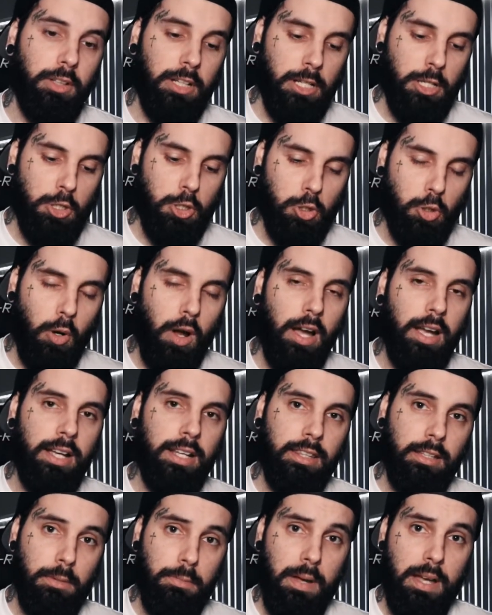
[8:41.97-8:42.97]
and
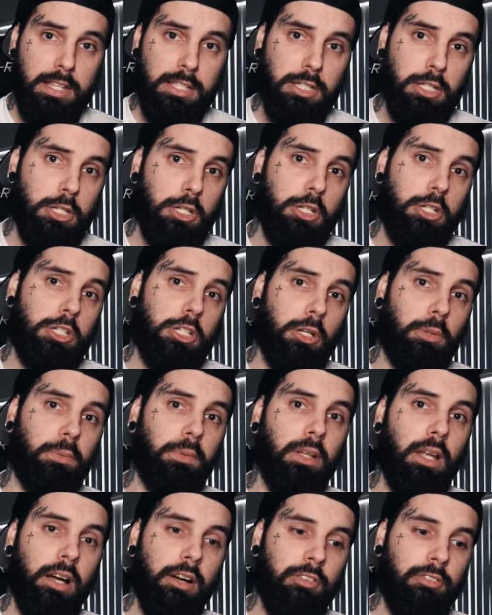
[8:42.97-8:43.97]
trying their best to just show
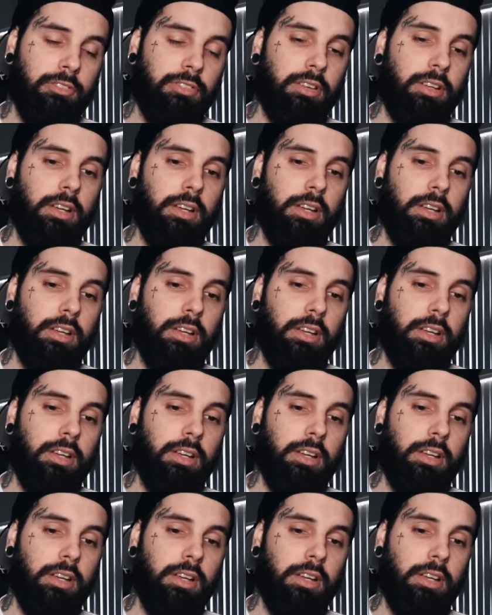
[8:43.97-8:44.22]
love,